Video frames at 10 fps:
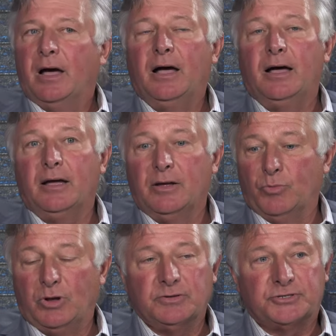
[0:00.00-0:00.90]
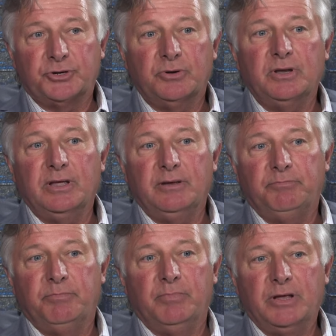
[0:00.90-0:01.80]
Uh, well,
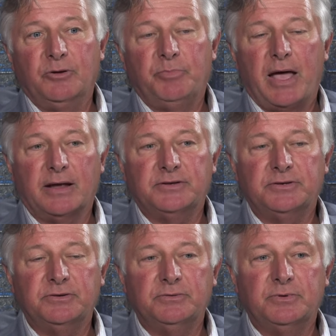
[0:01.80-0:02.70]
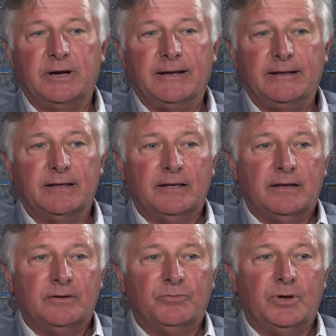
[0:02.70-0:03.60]
certainly, you know, back to uh,
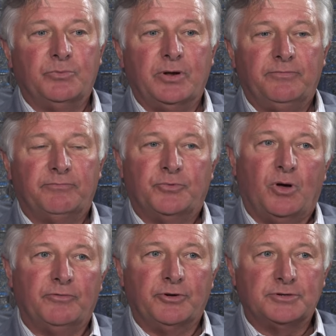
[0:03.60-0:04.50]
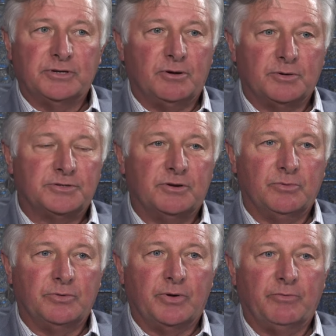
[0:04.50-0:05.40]
when we 12 years ago or so
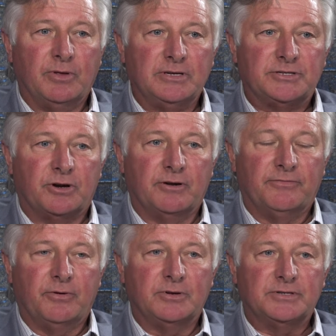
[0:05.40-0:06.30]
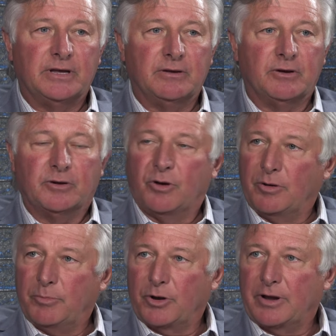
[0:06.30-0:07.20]
when we really started focusing on
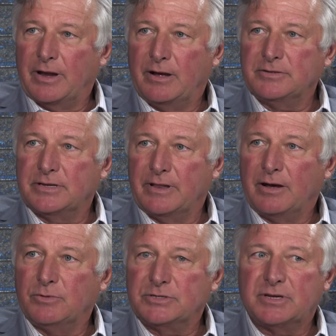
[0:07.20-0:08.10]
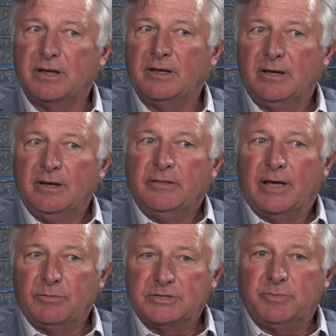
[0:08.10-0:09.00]
non-market housing that was a
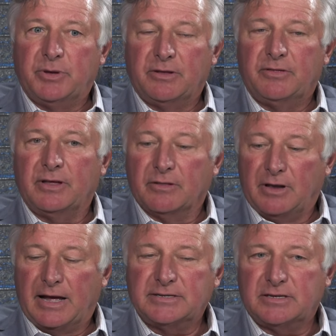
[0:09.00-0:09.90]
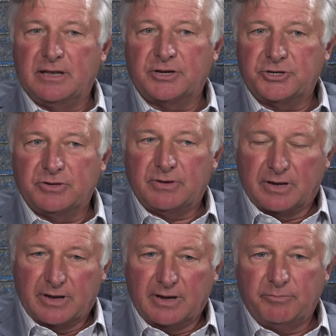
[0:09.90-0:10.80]
that was a big thing the last election
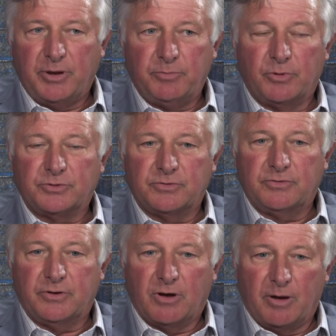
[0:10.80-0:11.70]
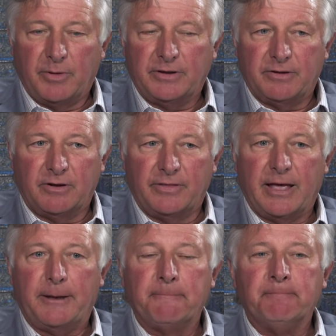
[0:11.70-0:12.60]
again people t- commented on
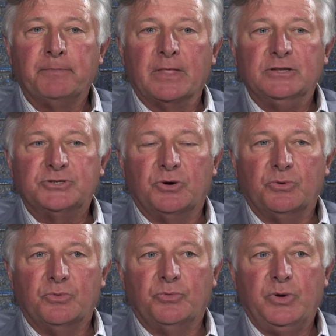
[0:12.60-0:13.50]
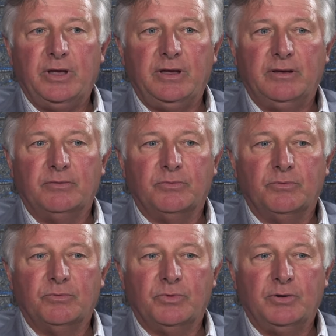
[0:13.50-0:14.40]
that so we
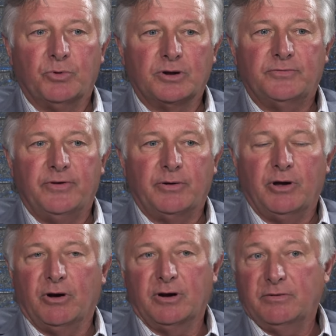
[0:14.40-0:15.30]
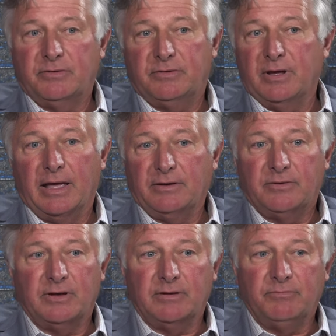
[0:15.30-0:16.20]
we worked very hard
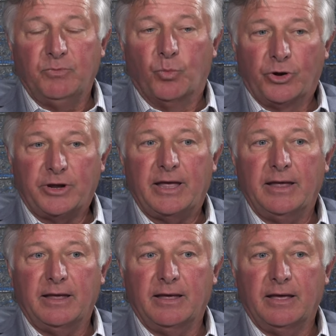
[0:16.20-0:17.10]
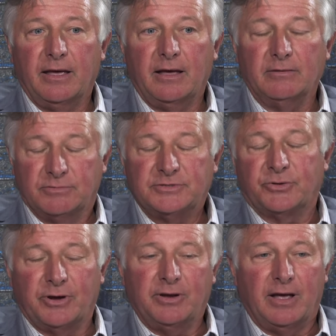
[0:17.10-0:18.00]
at uh, working uh,
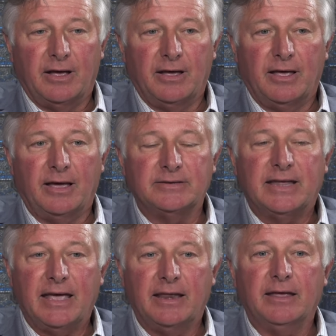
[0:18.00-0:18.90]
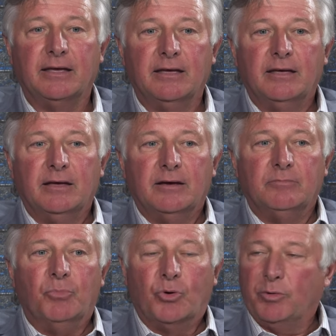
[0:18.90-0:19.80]
sorry, uh, at getting
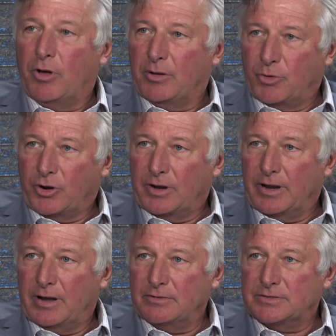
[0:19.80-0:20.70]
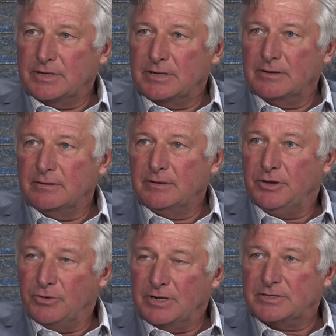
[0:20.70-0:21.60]
more non-market housing
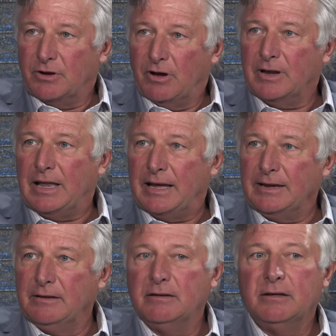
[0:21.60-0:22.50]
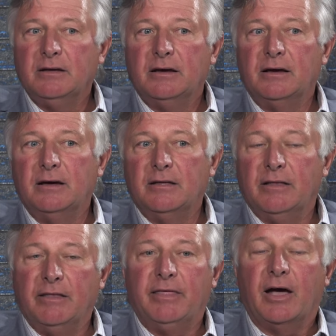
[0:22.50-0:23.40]
units online mm-hmm. Uh,
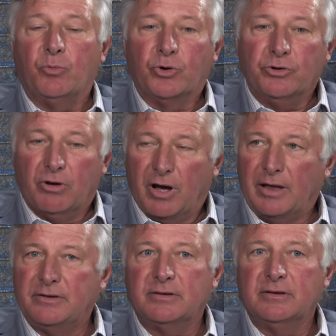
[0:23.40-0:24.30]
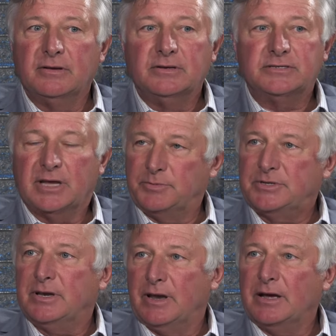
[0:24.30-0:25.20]
that were not
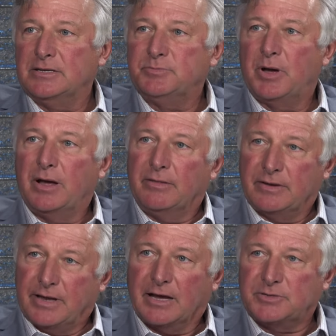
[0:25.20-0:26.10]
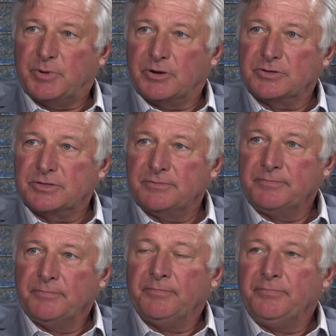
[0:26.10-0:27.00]
subsidized by the taxpayers.
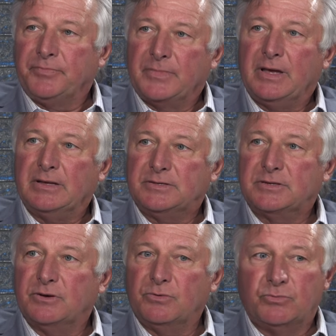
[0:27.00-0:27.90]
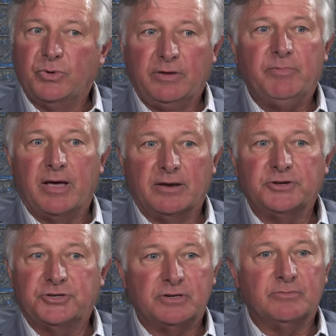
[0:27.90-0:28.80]
Sure. And so we've
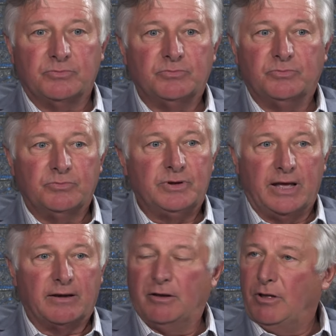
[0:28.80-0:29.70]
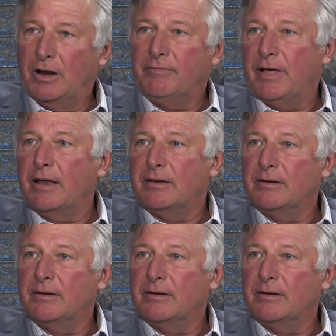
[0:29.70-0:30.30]
managed to get a lot of that.